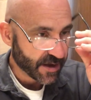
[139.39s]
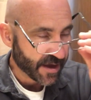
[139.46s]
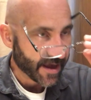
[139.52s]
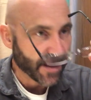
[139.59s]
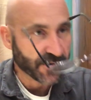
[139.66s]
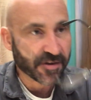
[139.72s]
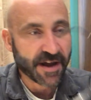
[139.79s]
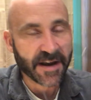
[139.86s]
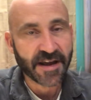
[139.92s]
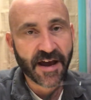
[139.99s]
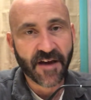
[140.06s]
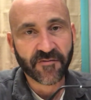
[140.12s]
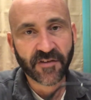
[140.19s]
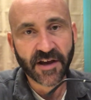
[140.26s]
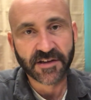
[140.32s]
and you kind of
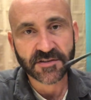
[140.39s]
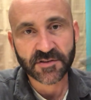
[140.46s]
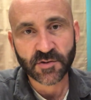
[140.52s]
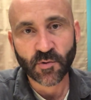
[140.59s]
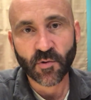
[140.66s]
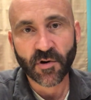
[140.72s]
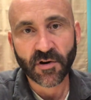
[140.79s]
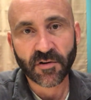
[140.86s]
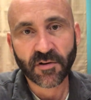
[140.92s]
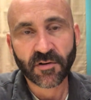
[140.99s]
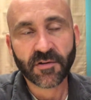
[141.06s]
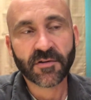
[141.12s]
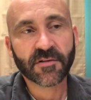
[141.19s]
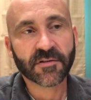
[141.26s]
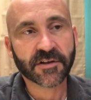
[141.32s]
have that
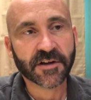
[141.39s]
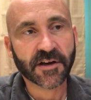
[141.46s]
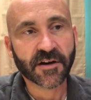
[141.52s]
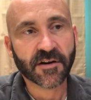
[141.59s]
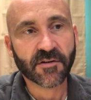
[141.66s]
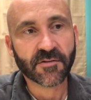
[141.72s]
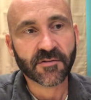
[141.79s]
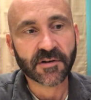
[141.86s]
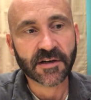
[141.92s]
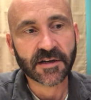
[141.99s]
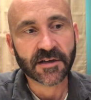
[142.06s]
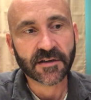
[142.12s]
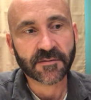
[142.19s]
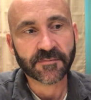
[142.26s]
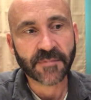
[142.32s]
squirrel you know
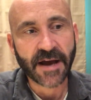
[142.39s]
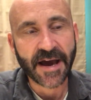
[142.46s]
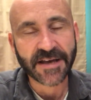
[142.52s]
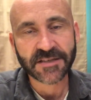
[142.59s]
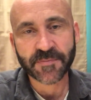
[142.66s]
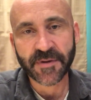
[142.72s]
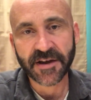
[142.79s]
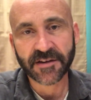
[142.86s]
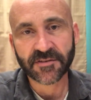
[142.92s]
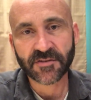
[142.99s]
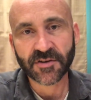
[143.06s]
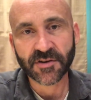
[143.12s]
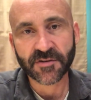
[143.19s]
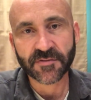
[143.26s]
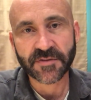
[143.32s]
um, aspect
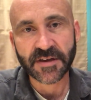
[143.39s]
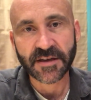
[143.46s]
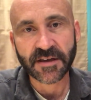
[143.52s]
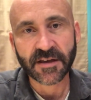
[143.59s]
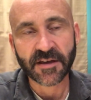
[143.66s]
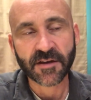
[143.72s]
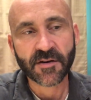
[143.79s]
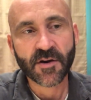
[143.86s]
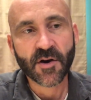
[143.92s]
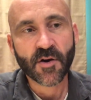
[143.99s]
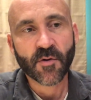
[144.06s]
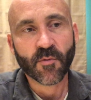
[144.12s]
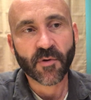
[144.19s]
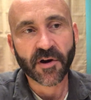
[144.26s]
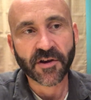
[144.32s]
to your thinking
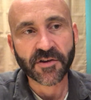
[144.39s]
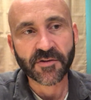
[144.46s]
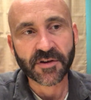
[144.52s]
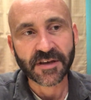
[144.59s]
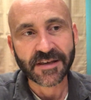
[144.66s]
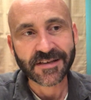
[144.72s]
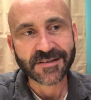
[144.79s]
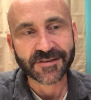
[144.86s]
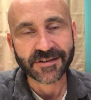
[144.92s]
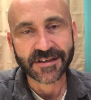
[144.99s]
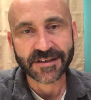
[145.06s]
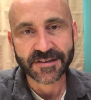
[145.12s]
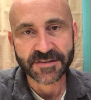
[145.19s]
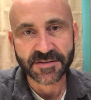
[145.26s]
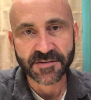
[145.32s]
where you can easily
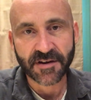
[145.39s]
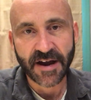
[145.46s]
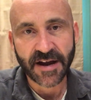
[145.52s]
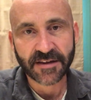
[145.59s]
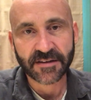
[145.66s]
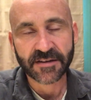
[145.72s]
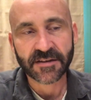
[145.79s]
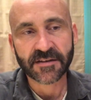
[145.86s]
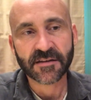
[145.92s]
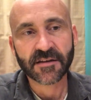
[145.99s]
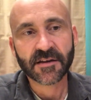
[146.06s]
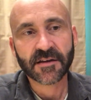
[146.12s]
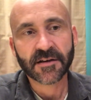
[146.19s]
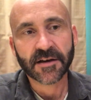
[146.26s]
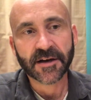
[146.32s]
get distracted
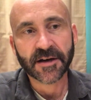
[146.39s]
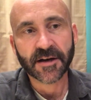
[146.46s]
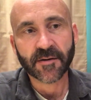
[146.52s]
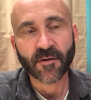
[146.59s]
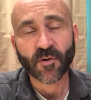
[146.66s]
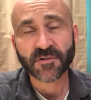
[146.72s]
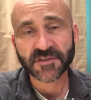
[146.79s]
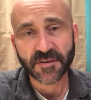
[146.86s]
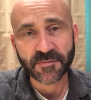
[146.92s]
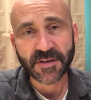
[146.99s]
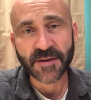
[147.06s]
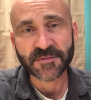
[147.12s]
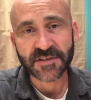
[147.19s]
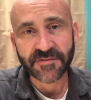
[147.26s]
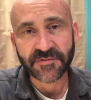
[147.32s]
uh, or
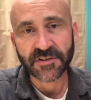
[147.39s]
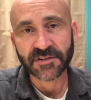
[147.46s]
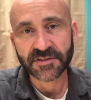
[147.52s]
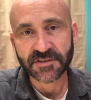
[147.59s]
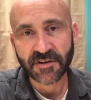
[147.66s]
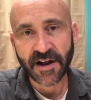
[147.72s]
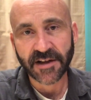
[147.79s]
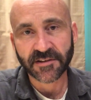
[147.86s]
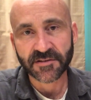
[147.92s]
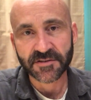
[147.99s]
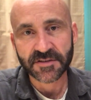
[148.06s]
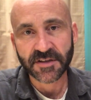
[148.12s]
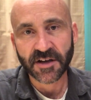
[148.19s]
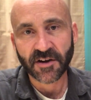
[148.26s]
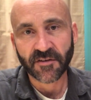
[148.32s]
sometimes even distract
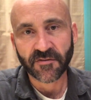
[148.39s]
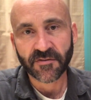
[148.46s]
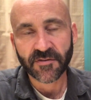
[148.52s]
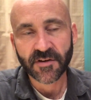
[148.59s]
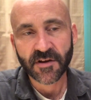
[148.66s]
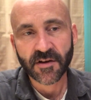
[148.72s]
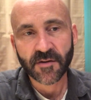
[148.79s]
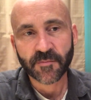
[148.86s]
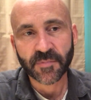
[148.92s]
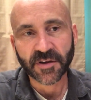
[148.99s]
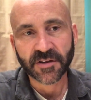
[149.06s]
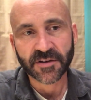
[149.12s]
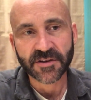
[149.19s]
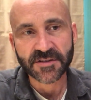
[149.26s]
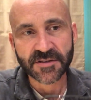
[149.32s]
yourself
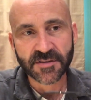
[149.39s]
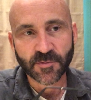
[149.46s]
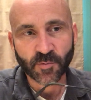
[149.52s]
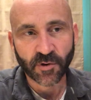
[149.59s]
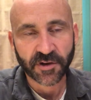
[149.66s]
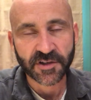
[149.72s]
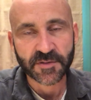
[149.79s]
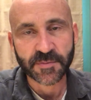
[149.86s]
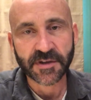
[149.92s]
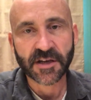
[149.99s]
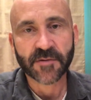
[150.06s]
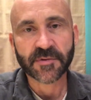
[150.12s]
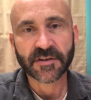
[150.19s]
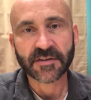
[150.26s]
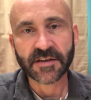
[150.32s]
because the work is
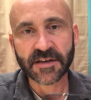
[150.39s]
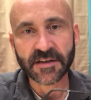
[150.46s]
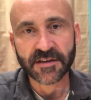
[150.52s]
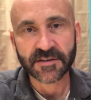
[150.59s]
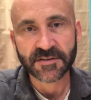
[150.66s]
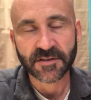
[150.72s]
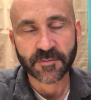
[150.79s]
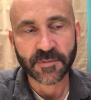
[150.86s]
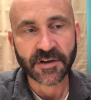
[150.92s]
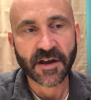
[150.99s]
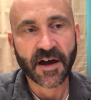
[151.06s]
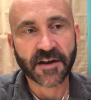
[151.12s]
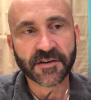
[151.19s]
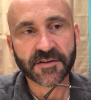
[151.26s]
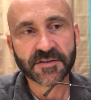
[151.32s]
becoming tedious or
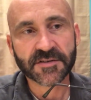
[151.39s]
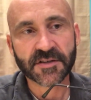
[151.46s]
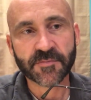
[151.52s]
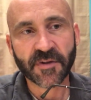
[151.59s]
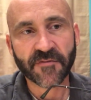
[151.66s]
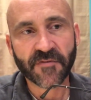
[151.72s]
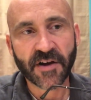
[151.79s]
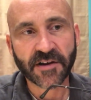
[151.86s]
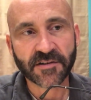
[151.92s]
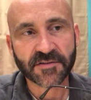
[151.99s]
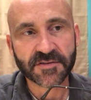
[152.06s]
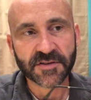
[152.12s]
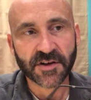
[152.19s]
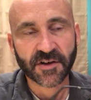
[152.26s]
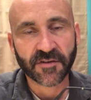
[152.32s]
monotonous you may find
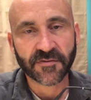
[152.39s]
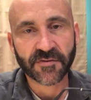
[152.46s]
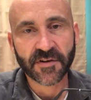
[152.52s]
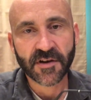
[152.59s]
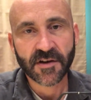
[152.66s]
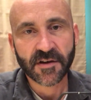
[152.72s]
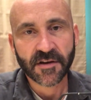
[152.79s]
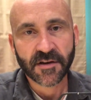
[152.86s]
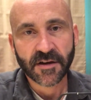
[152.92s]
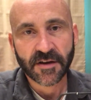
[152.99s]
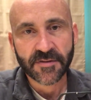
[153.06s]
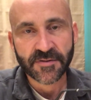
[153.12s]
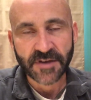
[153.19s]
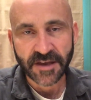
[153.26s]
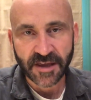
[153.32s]
yourself
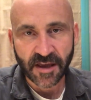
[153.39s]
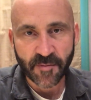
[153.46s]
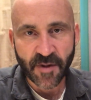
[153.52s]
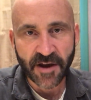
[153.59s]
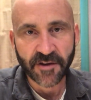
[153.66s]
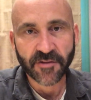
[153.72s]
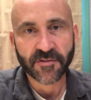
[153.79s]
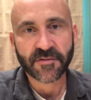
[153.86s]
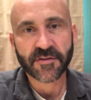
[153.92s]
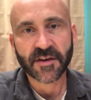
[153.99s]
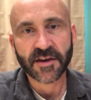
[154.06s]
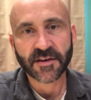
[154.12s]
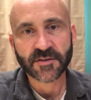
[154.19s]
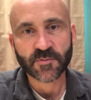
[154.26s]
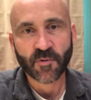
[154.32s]
thinking about other
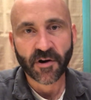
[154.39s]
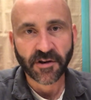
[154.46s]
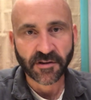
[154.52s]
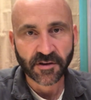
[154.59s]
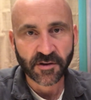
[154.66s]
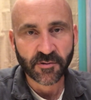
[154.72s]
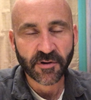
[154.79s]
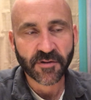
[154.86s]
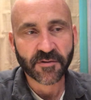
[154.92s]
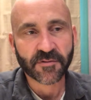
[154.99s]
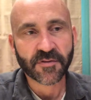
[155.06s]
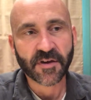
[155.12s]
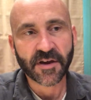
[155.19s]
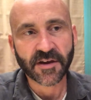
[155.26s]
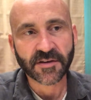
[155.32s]
things wanting to do other
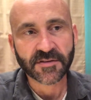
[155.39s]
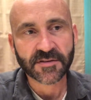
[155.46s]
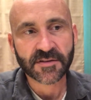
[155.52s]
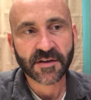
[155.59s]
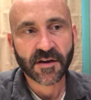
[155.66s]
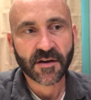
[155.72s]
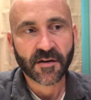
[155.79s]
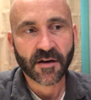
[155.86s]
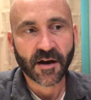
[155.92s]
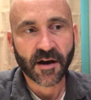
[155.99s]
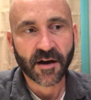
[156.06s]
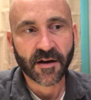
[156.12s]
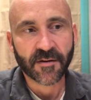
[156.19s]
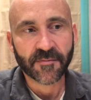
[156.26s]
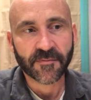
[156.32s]
things
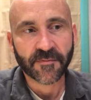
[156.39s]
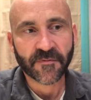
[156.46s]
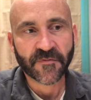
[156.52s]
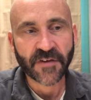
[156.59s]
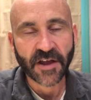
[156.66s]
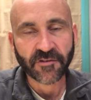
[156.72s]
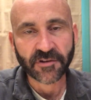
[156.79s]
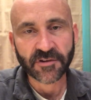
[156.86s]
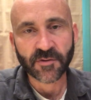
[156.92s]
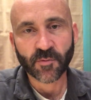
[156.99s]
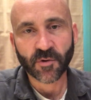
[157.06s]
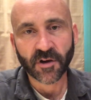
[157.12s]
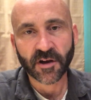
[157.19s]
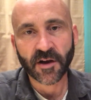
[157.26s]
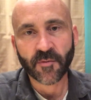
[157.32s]
um, failing to
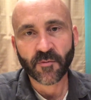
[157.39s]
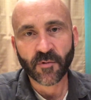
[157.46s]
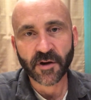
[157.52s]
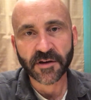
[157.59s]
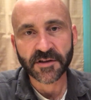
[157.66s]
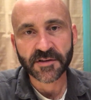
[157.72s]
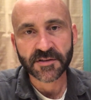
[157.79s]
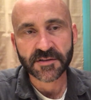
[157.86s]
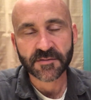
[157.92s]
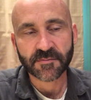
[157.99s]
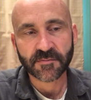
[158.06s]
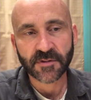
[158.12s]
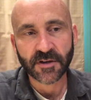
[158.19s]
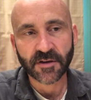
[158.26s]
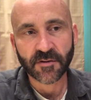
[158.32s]
work on what is
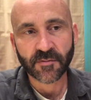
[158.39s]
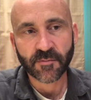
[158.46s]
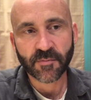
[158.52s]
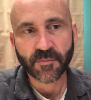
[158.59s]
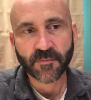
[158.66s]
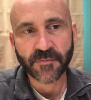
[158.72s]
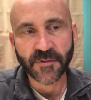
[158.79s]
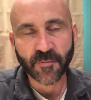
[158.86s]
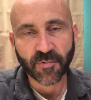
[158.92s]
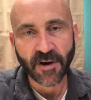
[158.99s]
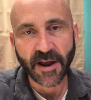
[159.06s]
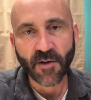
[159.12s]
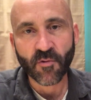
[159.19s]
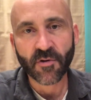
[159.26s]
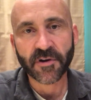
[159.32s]
you know the
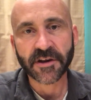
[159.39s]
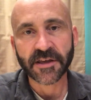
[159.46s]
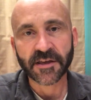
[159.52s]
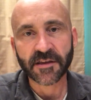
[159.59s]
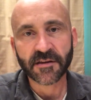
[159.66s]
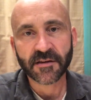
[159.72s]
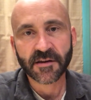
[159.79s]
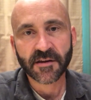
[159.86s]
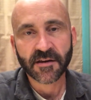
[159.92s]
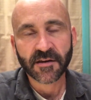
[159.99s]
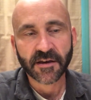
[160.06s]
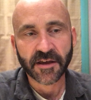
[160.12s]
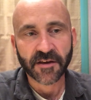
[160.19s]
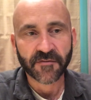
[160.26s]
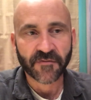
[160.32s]
priority
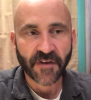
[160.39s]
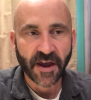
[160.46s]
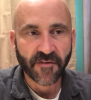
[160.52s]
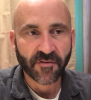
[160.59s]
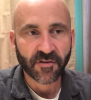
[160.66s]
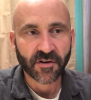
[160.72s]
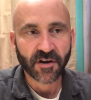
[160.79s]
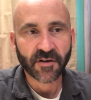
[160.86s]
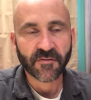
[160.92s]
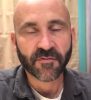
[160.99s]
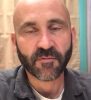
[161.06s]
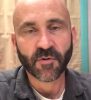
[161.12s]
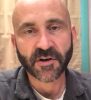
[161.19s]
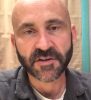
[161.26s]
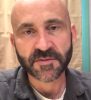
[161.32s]
in favor
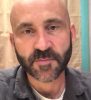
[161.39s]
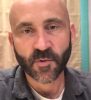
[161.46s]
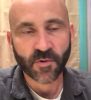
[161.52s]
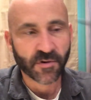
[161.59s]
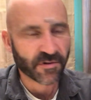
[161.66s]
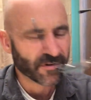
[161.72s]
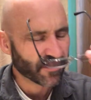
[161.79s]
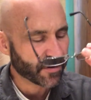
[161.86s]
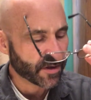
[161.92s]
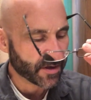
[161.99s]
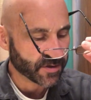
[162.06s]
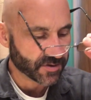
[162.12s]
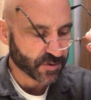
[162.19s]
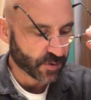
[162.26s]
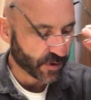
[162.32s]
of what is more
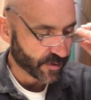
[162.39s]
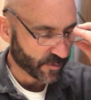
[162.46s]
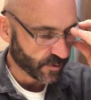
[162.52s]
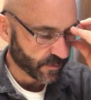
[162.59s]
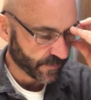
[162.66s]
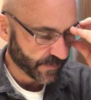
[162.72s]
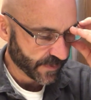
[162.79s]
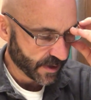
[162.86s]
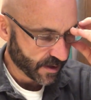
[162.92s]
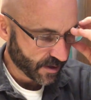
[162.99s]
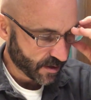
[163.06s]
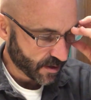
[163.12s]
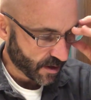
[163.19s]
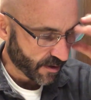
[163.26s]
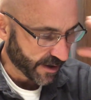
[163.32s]
enjoyable
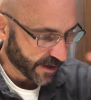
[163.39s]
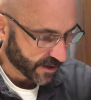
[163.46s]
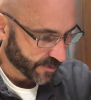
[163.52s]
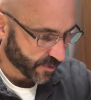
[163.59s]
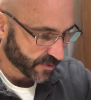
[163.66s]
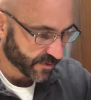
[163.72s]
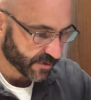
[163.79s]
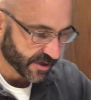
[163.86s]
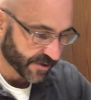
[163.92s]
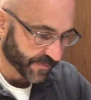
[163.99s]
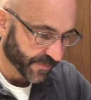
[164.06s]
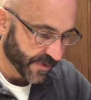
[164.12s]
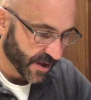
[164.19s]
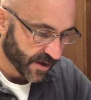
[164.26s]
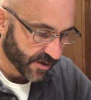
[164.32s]
all right number three
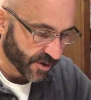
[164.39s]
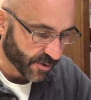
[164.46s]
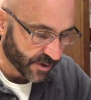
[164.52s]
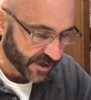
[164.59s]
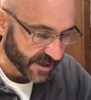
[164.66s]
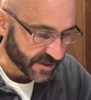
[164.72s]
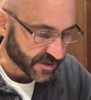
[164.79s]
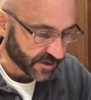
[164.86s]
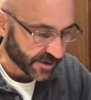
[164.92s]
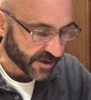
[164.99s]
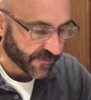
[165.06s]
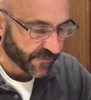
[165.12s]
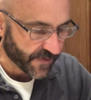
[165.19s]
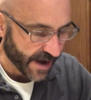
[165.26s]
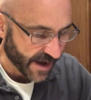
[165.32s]
you are
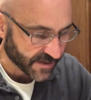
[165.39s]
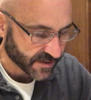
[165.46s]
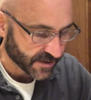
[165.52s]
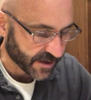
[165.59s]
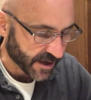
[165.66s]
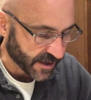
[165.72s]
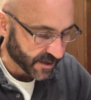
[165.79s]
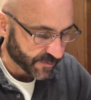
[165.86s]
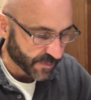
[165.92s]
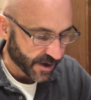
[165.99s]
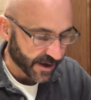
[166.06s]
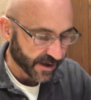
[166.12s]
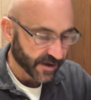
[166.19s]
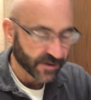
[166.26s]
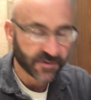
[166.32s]
easily fascinated
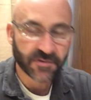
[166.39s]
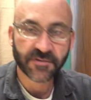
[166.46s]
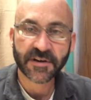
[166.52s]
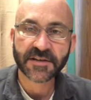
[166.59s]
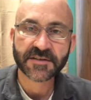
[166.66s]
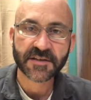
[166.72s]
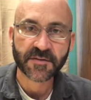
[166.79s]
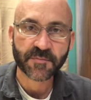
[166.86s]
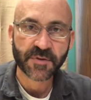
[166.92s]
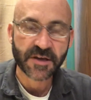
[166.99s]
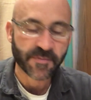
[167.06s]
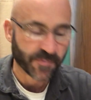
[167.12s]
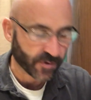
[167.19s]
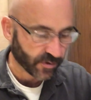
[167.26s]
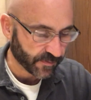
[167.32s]
by interesting
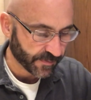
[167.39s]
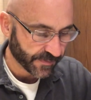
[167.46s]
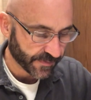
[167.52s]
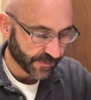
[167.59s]
people